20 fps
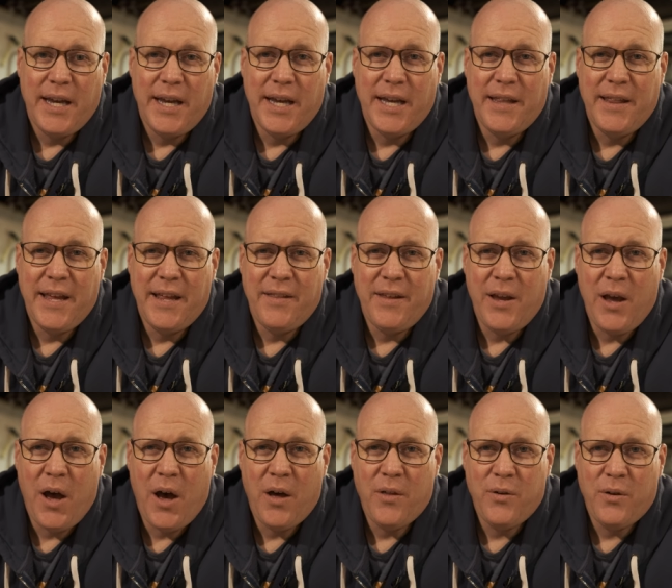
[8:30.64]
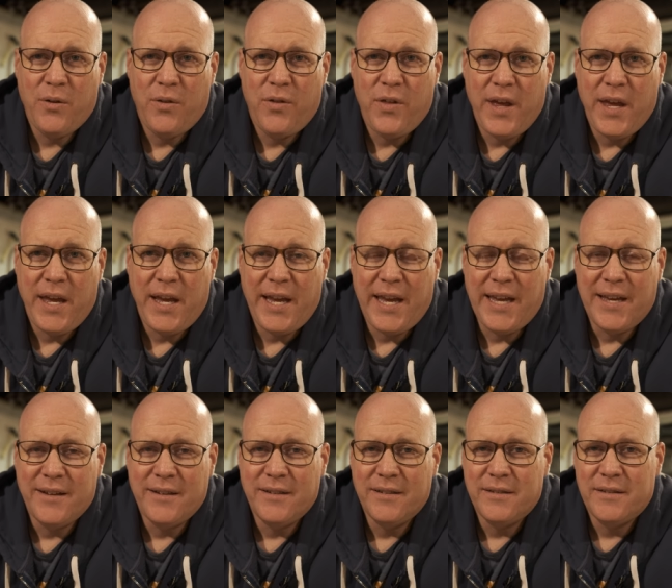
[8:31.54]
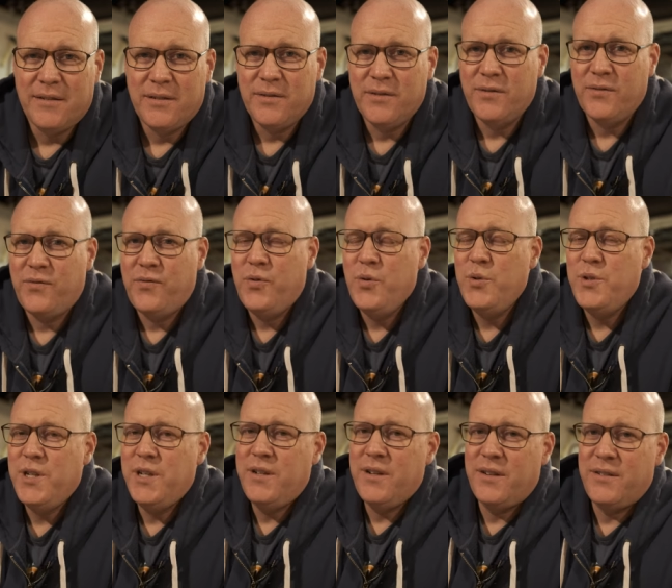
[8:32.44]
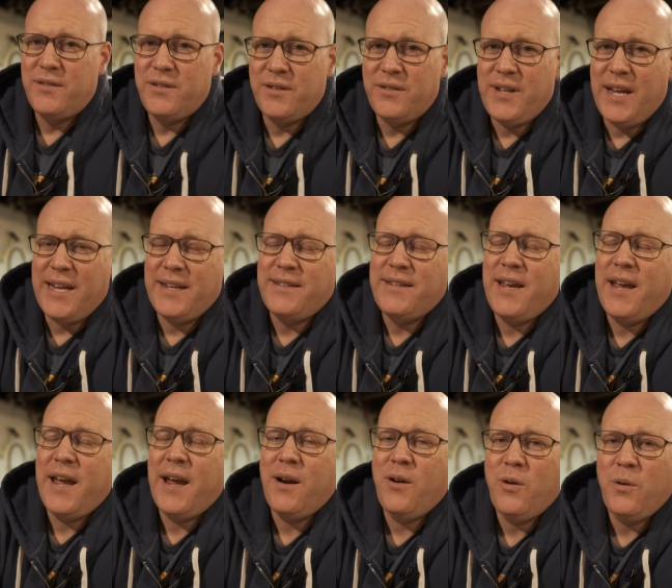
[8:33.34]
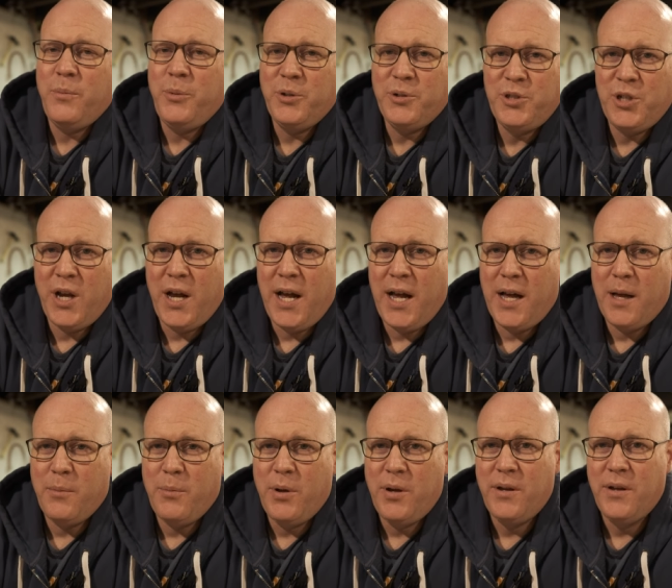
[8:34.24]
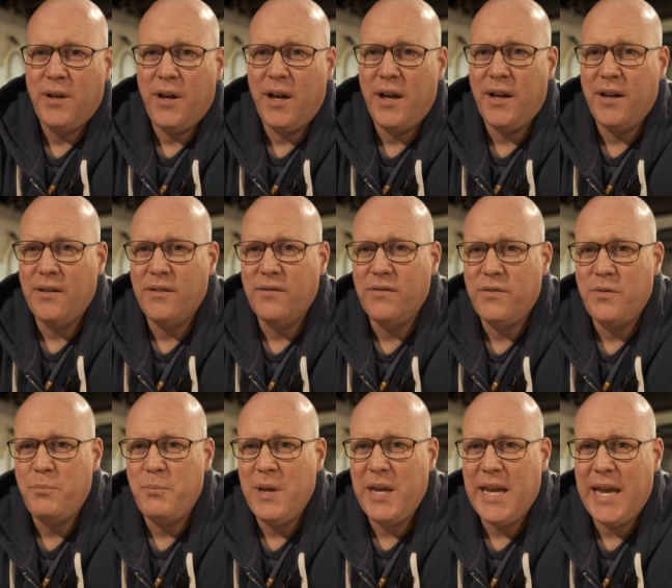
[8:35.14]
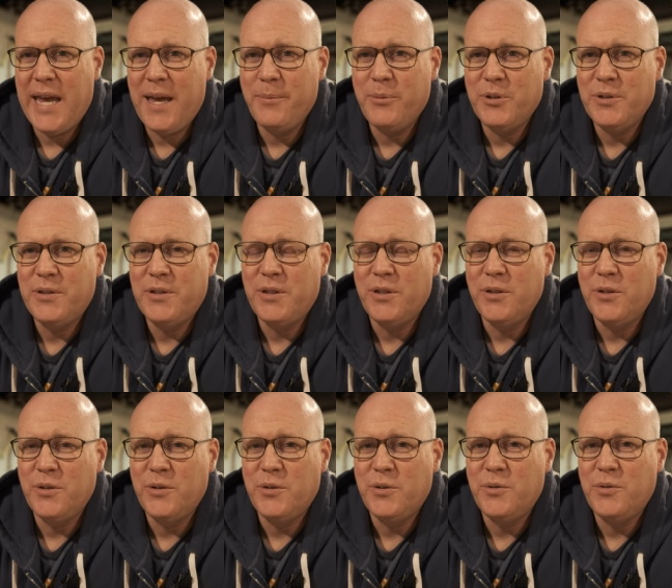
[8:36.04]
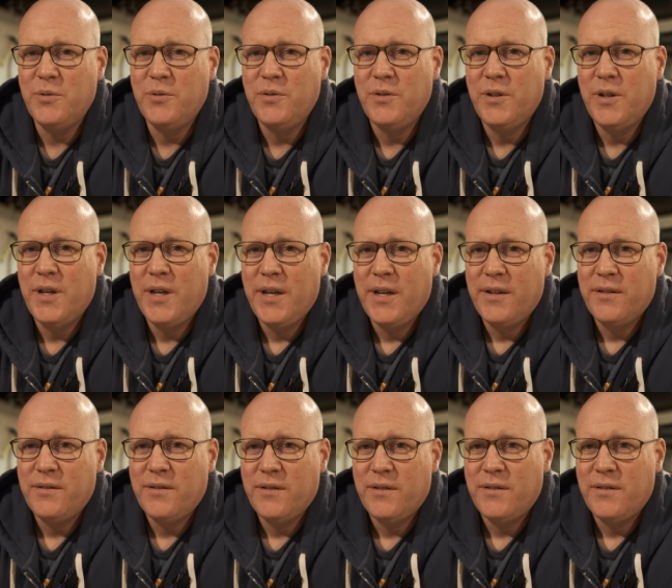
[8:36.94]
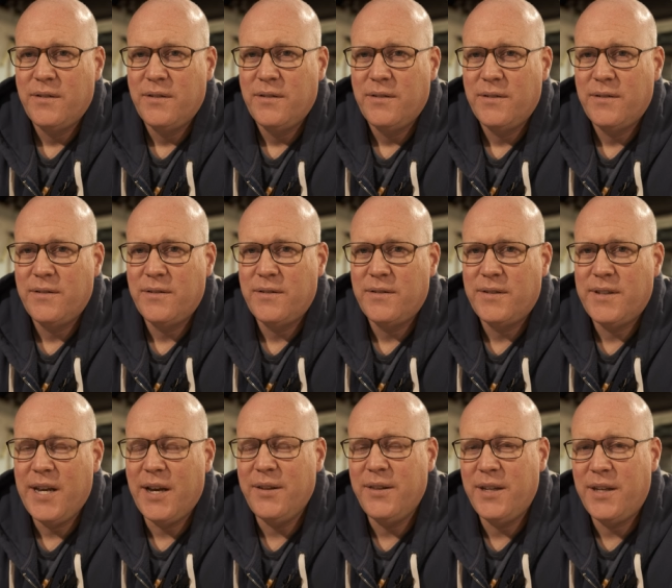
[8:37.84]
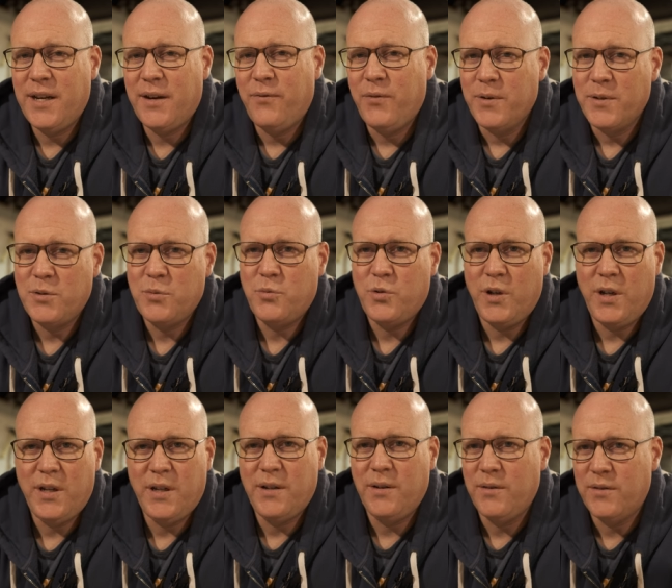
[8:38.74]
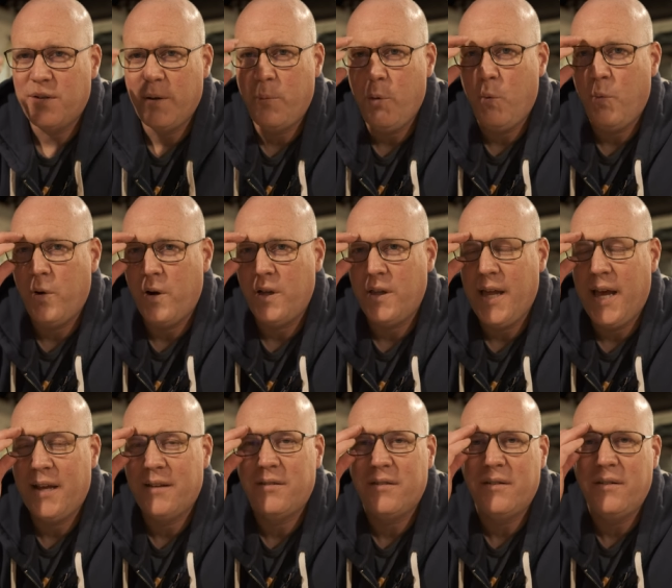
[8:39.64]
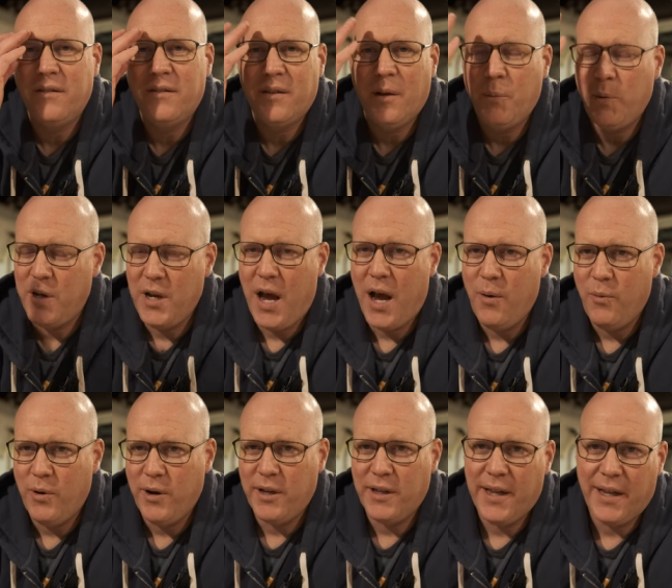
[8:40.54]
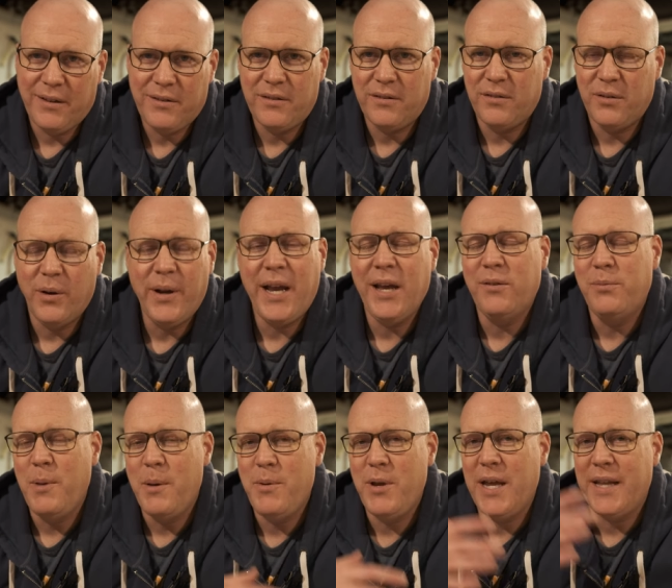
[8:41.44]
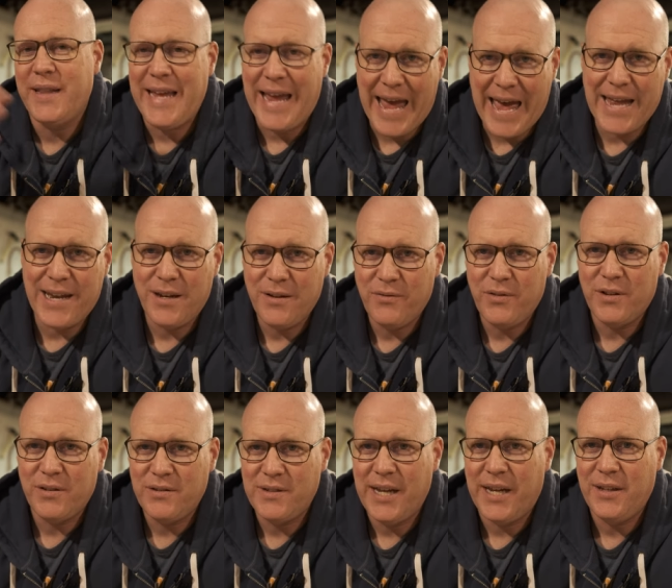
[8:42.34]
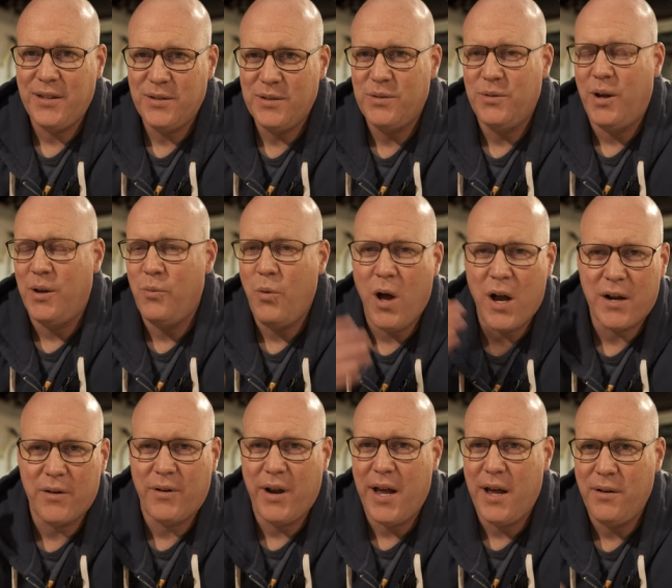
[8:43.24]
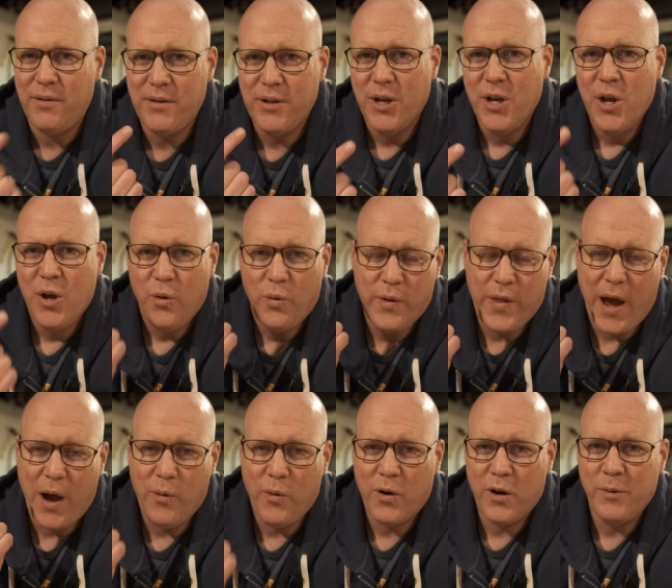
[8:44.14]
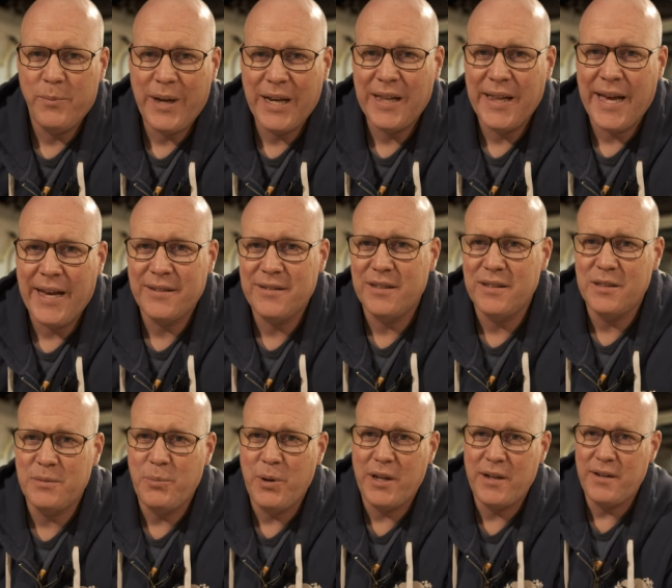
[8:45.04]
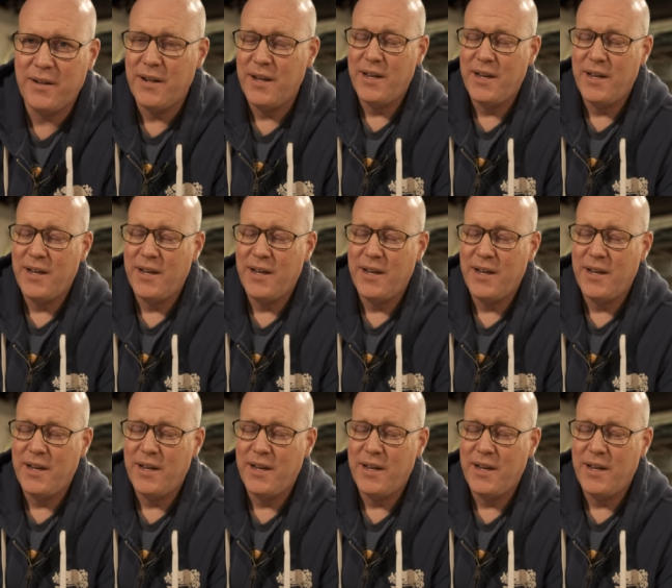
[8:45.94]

and then the other thing is Fuji does just a terrible job of being able to tell the difference between someone wearing glasses and someone not wearing glasses. So I guess maybe at the end of this test, I'll walk around without wearing my glasses, but